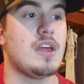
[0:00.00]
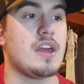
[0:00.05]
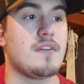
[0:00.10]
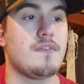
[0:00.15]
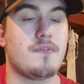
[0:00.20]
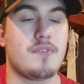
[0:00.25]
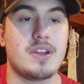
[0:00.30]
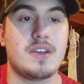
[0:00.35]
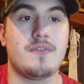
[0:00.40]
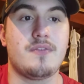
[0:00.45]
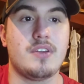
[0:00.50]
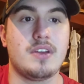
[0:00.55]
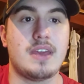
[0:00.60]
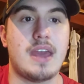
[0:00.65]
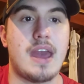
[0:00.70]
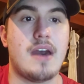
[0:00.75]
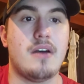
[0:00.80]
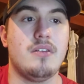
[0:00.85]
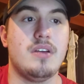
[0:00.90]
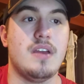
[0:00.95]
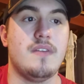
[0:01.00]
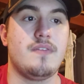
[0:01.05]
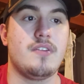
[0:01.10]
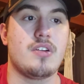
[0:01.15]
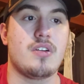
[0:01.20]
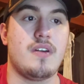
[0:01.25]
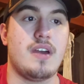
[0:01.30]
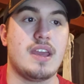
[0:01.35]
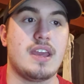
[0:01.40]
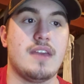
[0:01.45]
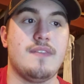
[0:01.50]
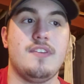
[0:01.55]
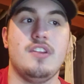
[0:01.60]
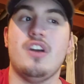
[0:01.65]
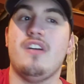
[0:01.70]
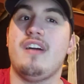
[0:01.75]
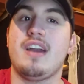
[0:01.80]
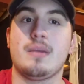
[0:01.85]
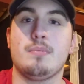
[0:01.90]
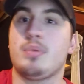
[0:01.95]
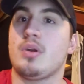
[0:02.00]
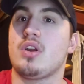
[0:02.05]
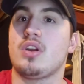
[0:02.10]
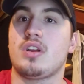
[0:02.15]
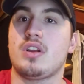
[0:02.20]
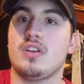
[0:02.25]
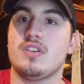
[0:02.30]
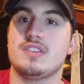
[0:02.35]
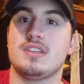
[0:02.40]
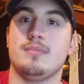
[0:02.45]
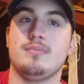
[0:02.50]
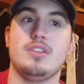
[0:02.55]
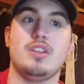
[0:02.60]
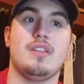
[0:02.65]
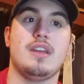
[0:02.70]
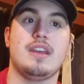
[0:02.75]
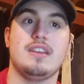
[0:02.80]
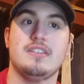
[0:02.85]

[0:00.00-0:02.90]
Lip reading: freak out if you don't like Burke or something, think